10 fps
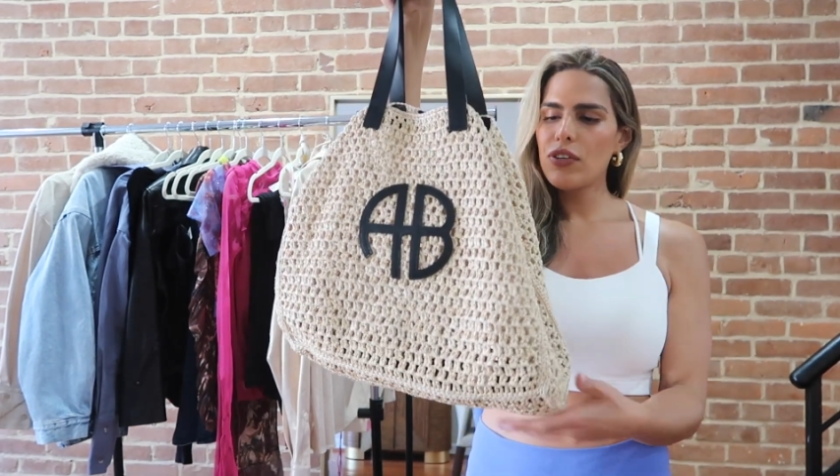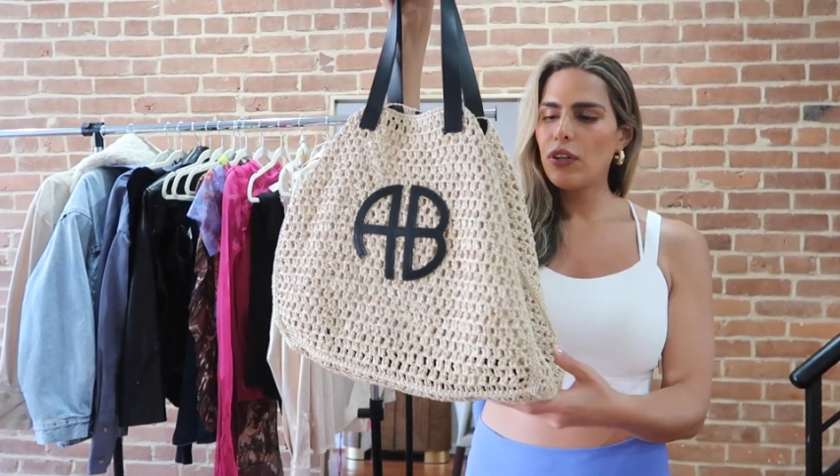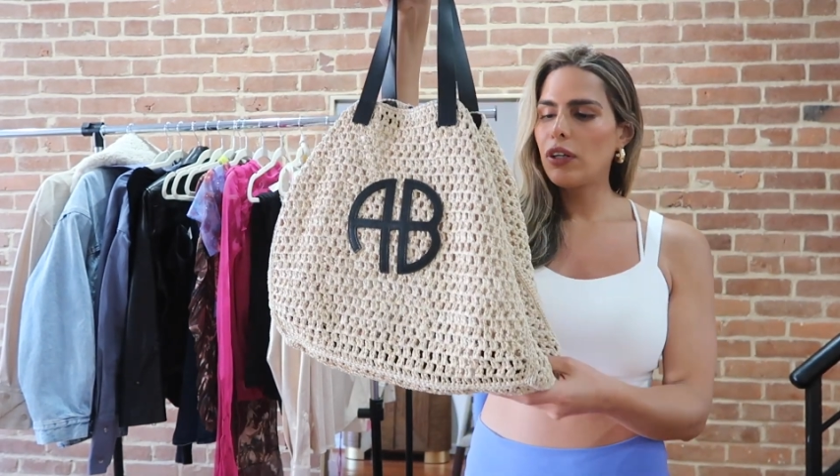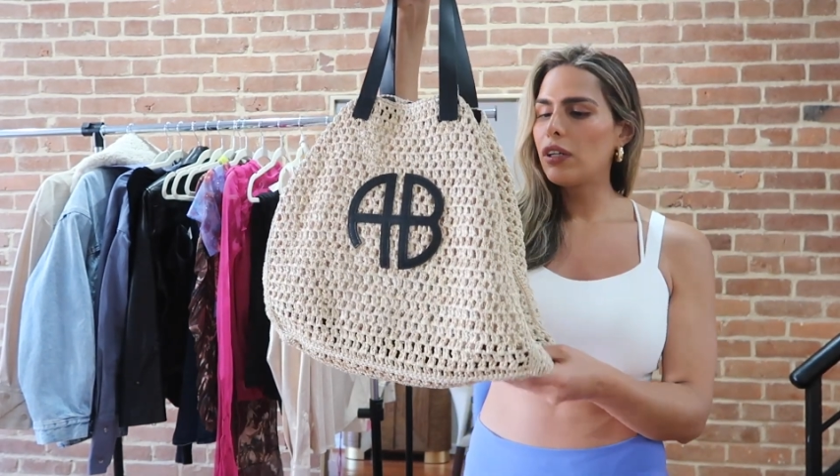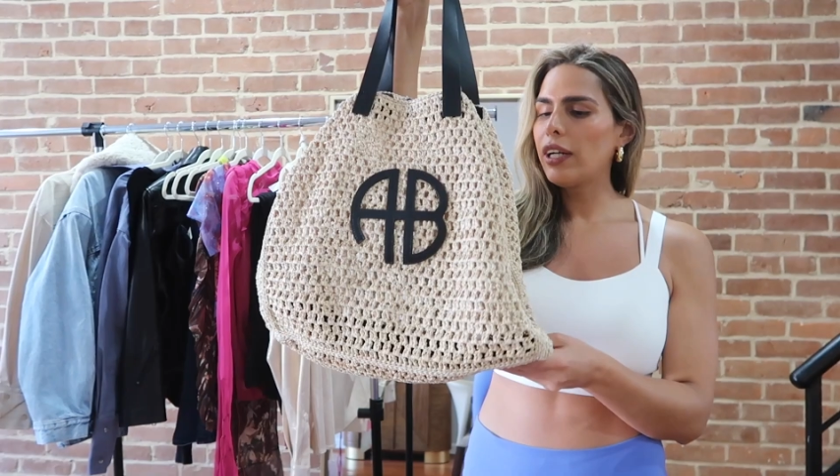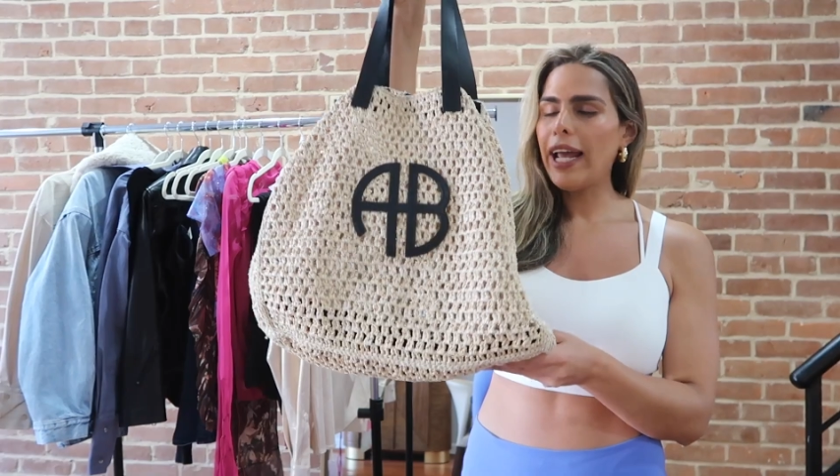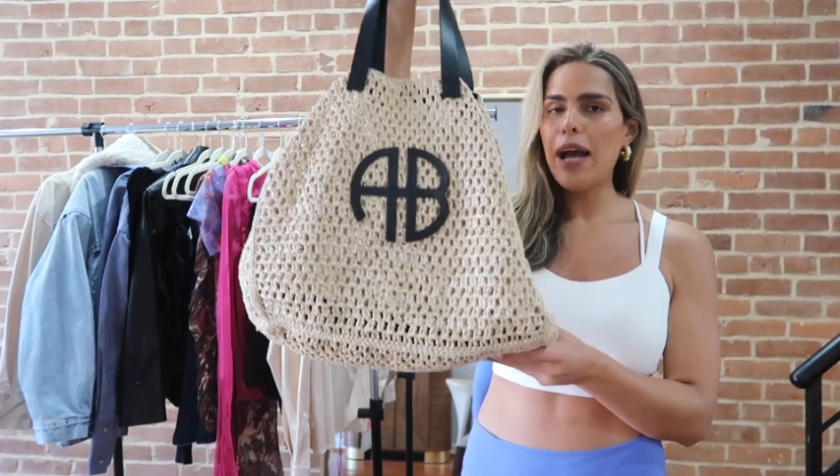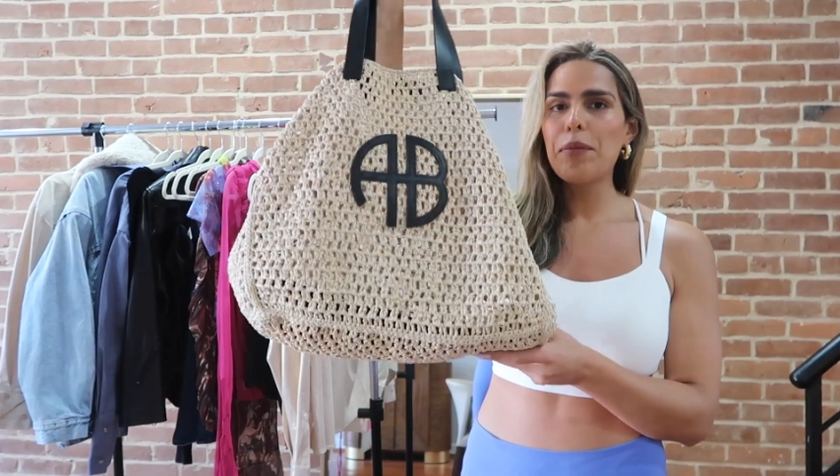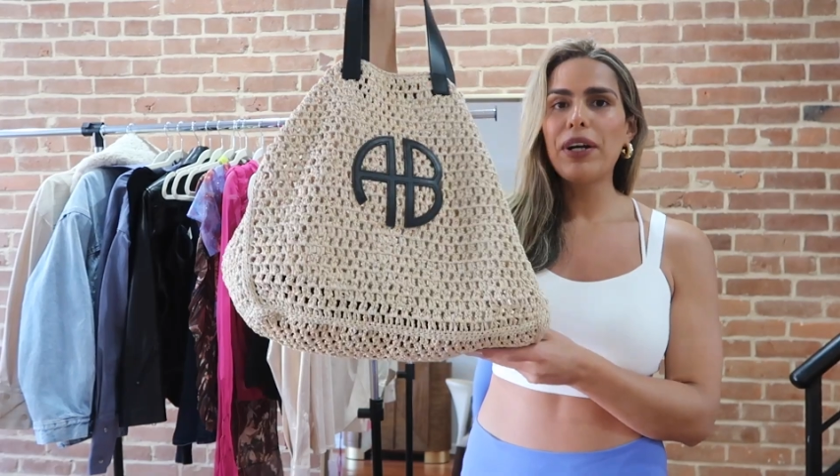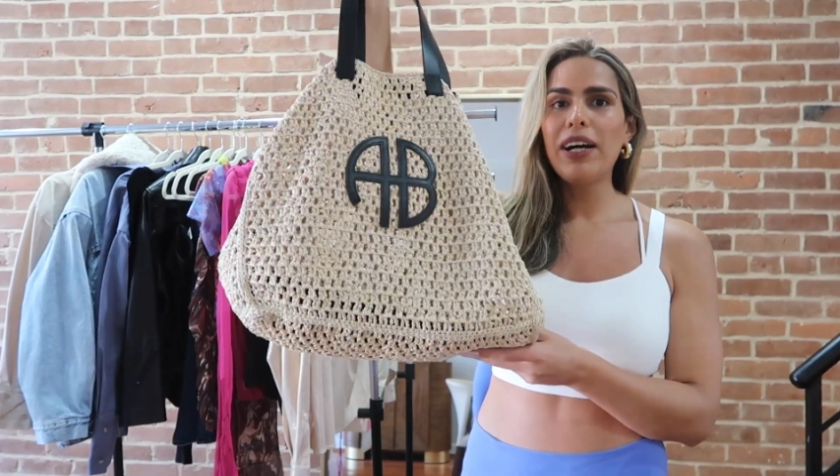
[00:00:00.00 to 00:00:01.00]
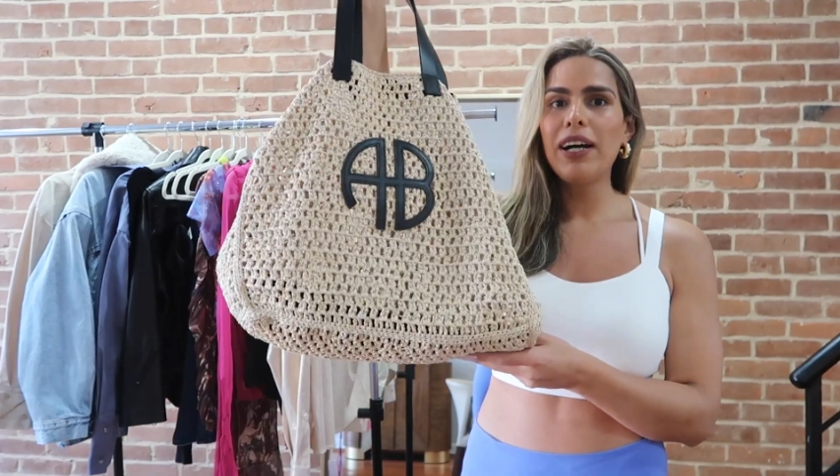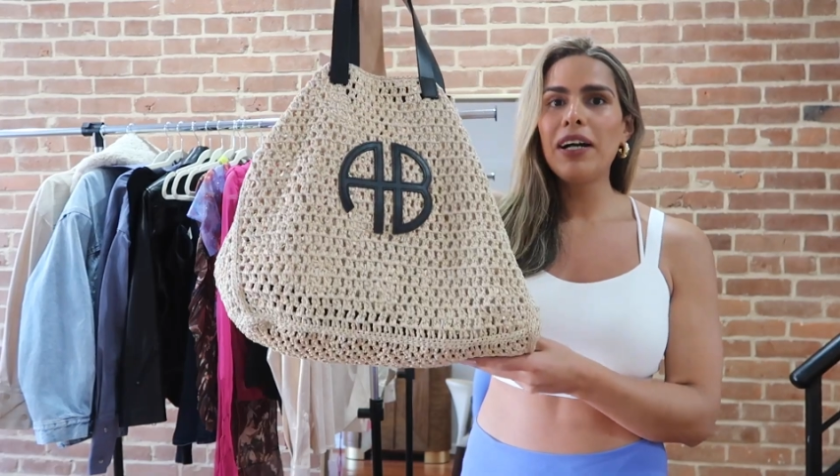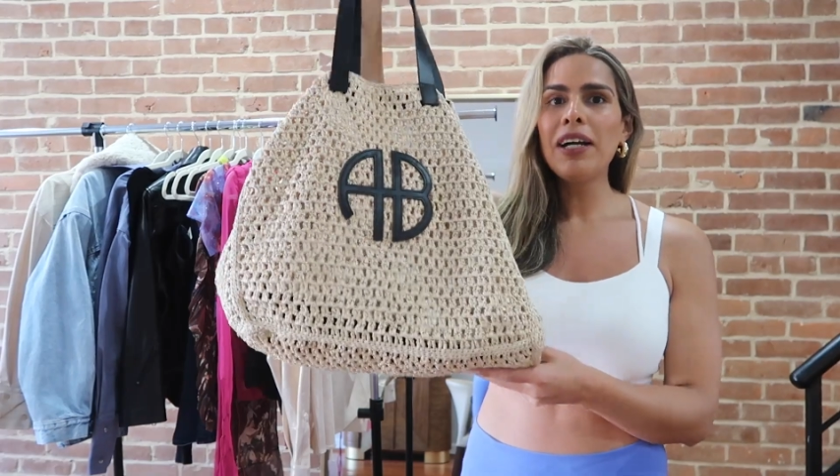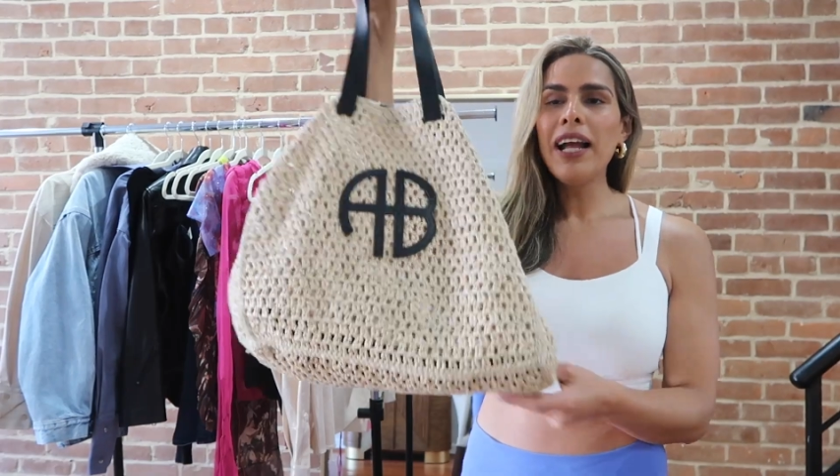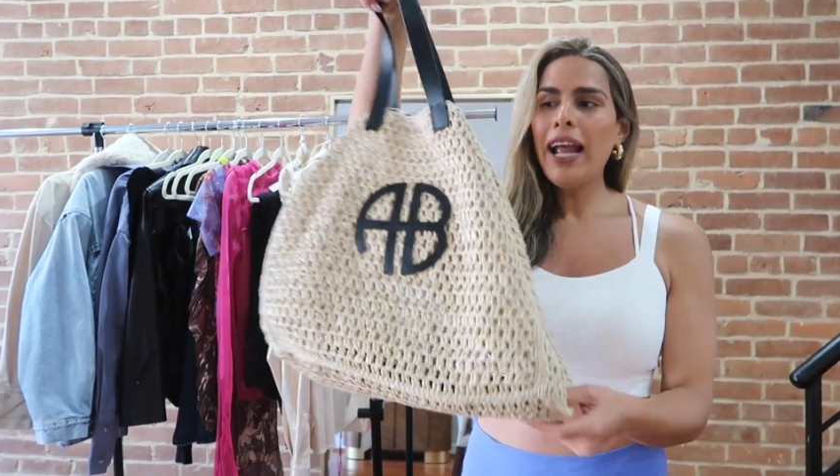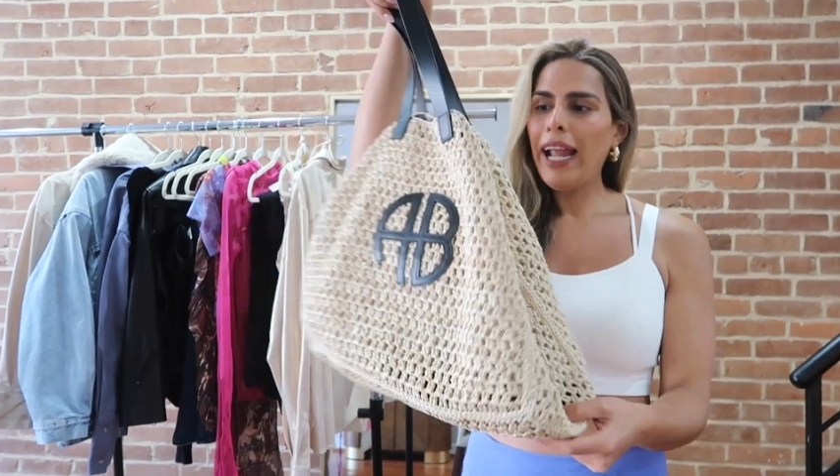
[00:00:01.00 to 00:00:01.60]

your camera,